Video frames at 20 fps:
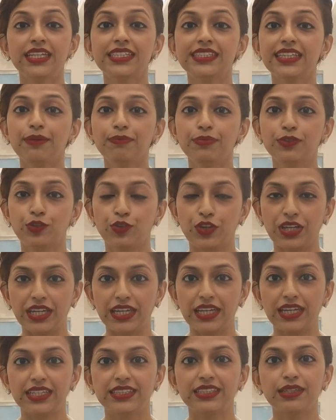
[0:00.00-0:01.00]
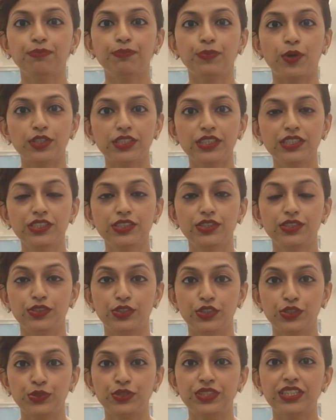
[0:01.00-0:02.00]
Step 3. It is important to
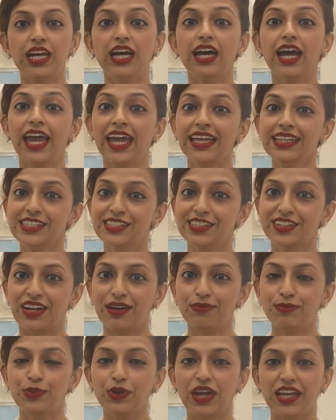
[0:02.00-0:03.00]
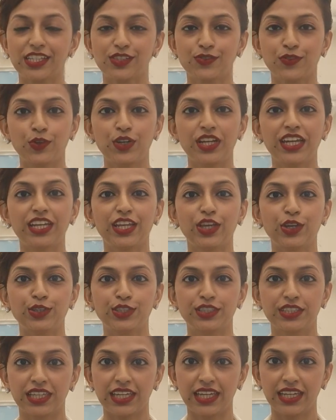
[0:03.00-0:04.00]
use a hand scrub to exfoliate your
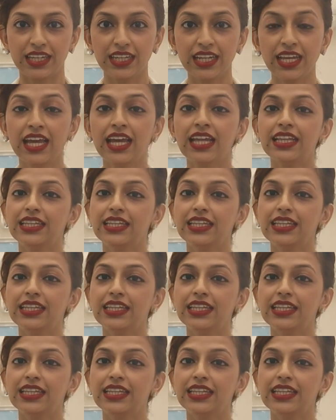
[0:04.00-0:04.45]
skin.